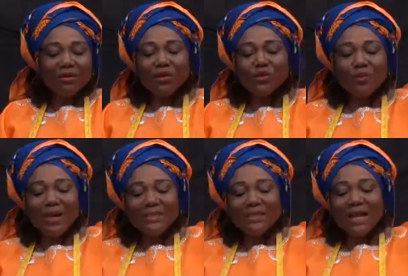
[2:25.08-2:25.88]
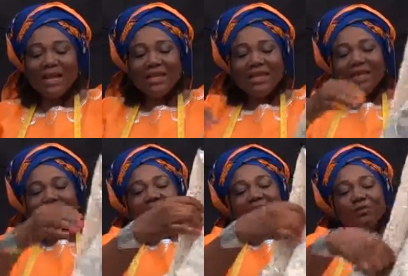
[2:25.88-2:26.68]
Automatically
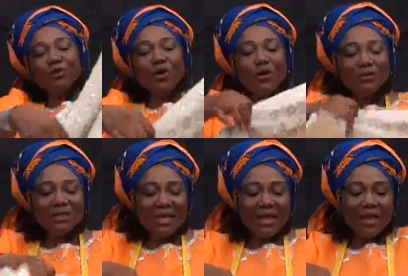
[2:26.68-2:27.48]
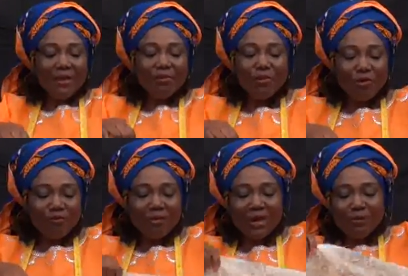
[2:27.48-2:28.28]
this becomes the hem
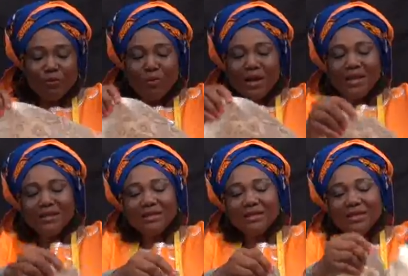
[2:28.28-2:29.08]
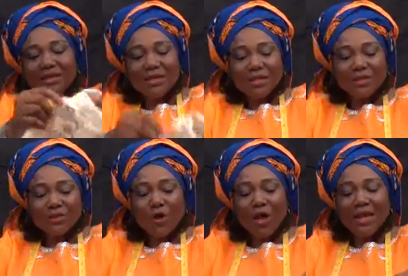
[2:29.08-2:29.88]
of my buba.
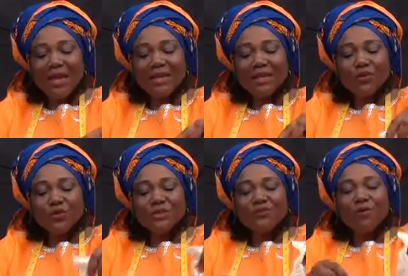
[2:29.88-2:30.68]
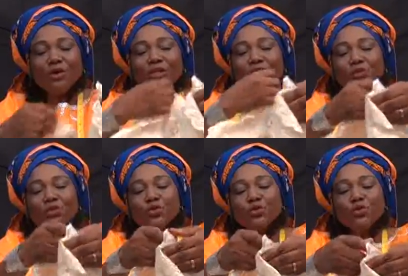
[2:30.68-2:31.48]
So all I need to do is fold into
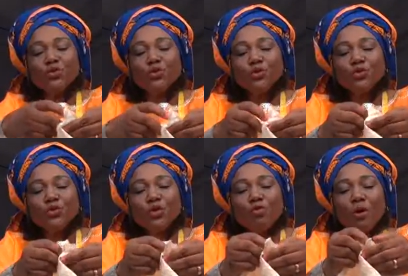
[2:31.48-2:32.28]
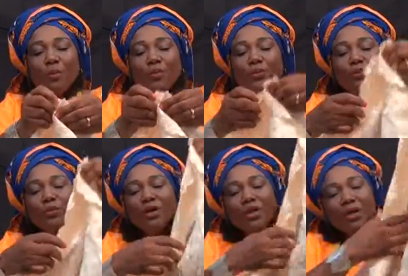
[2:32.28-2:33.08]
two equal,
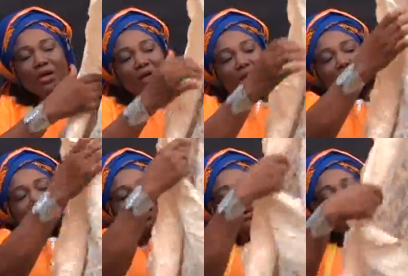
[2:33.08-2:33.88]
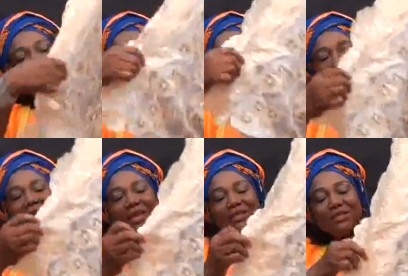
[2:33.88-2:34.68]
that the
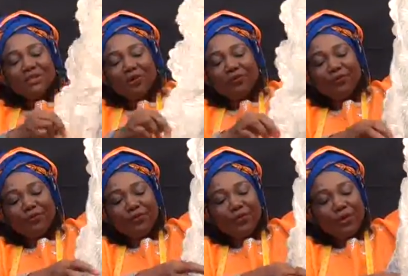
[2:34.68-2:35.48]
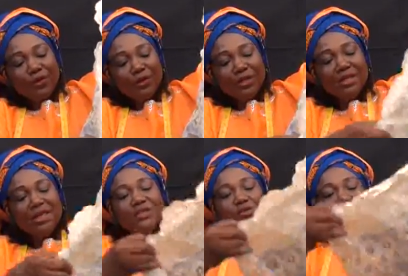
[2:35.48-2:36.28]
edges of the lace